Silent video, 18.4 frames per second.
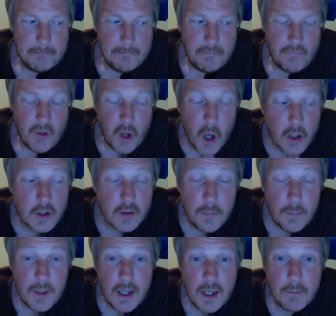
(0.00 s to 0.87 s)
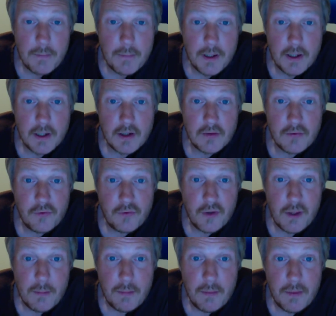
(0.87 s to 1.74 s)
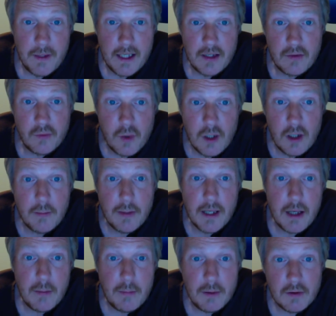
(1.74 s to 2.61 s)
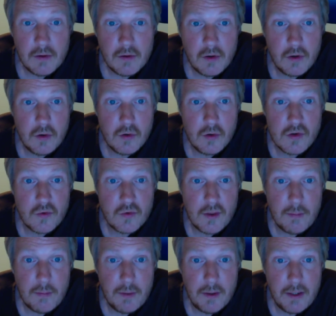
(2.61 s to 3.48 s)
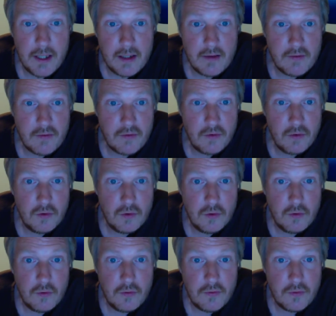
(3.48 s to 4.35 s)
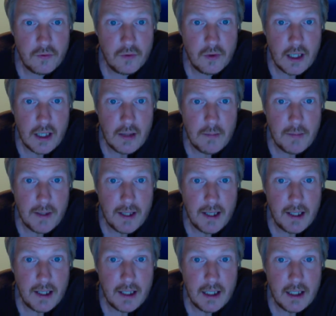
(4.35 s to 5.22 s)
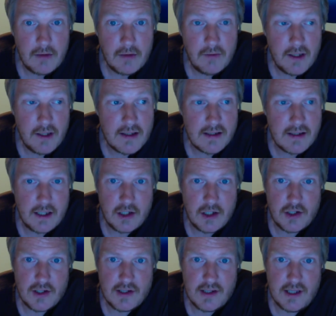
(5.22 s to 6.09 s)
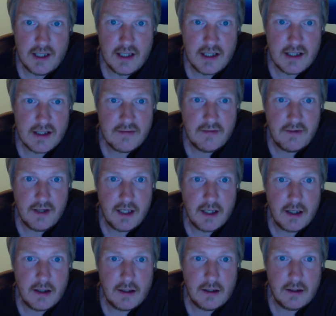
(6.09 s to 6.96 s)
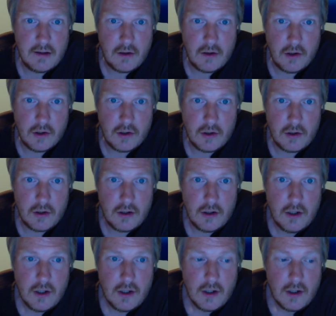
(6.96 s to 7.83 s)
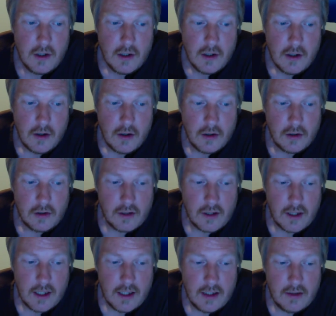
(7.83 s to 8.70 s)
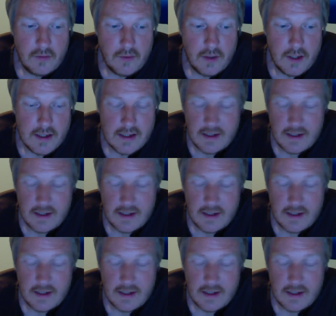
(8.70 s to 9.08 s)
not being part of RippleNet will be able to use RippleNet through API gateways such as XVIA and other gateways,